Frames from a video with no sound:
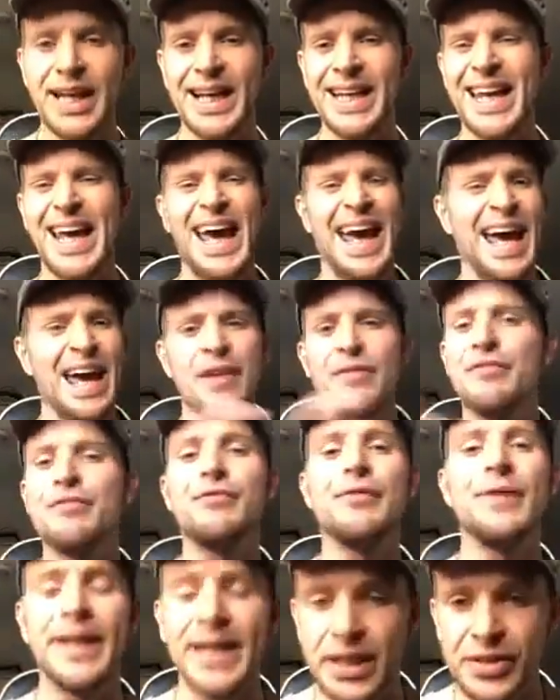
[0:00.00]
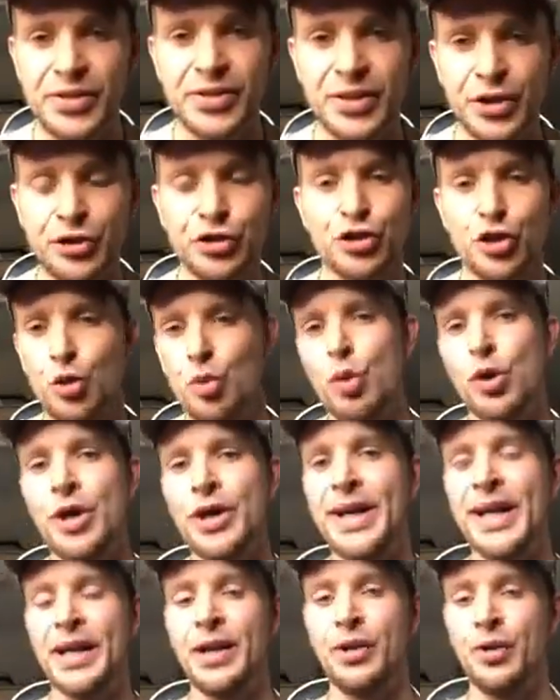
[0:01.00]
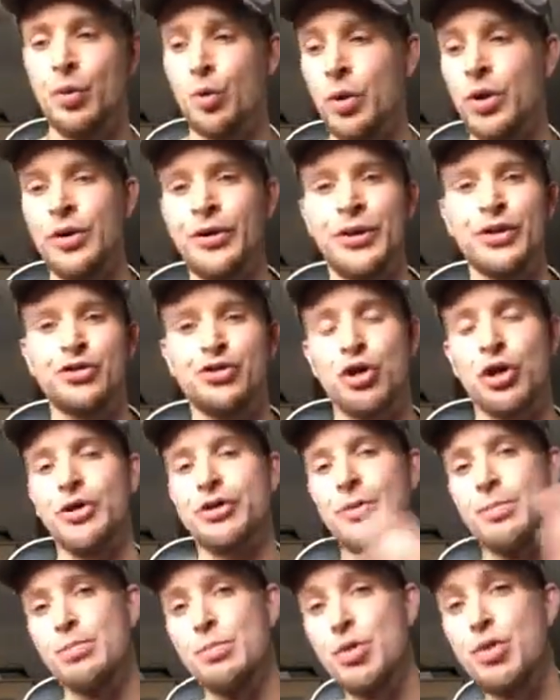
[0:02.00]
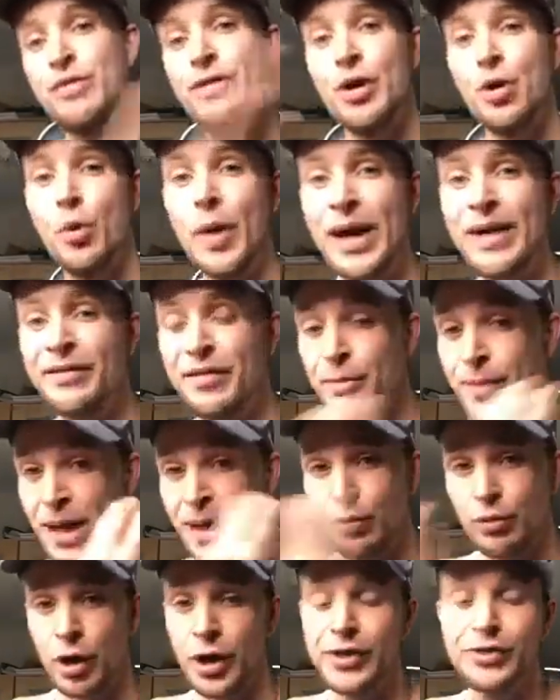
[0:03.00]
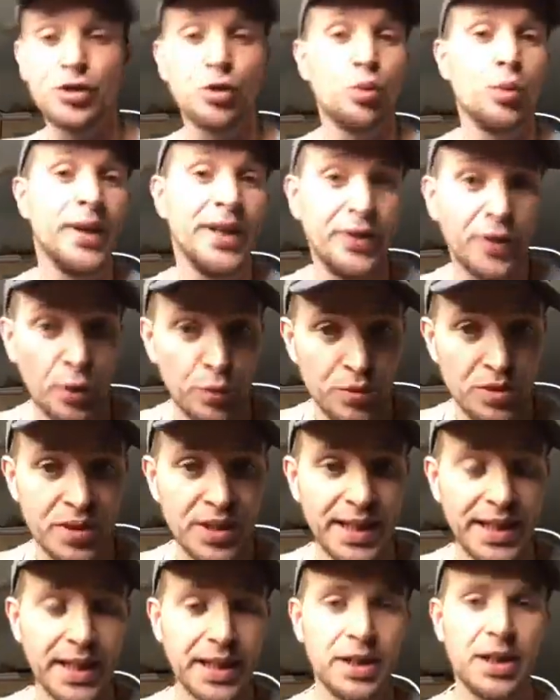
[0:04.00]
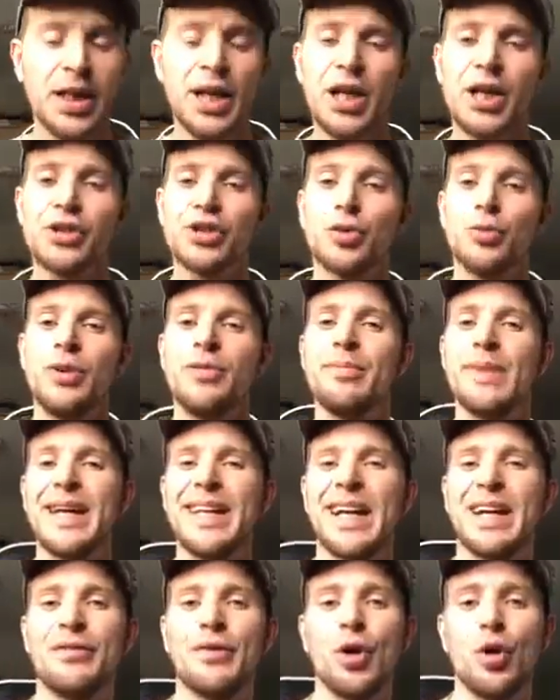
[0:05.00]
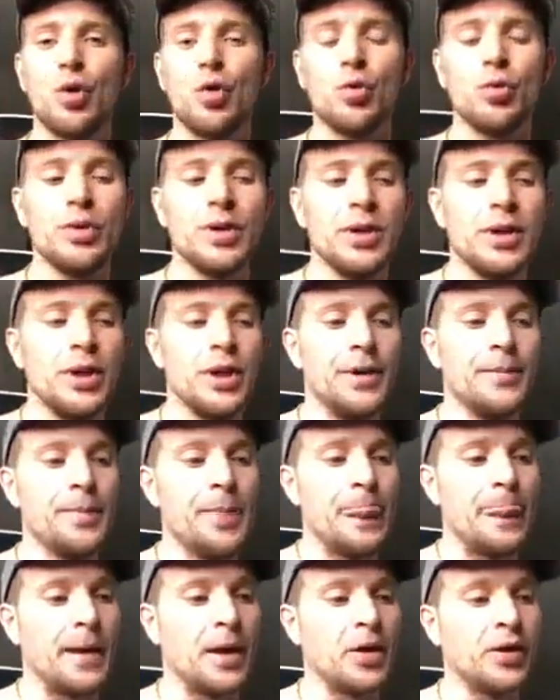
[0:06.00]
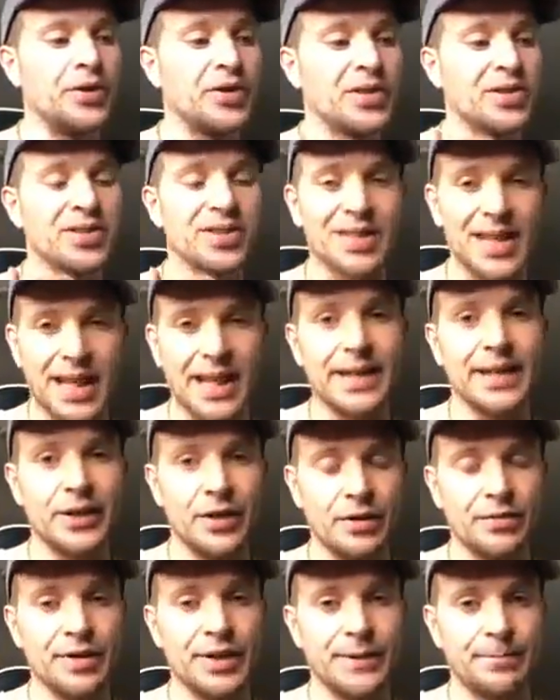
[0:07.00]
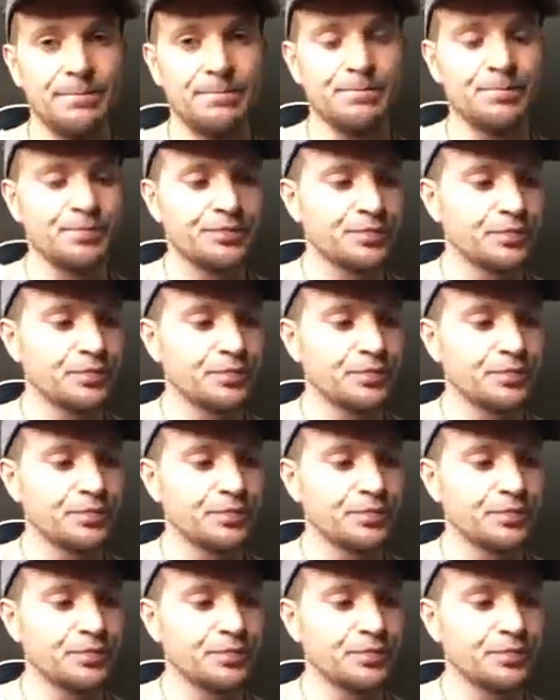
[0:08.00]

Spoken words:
In every instance, the world has tried to move it away from our eyes so we don't see it. So we've made our own understanding of it.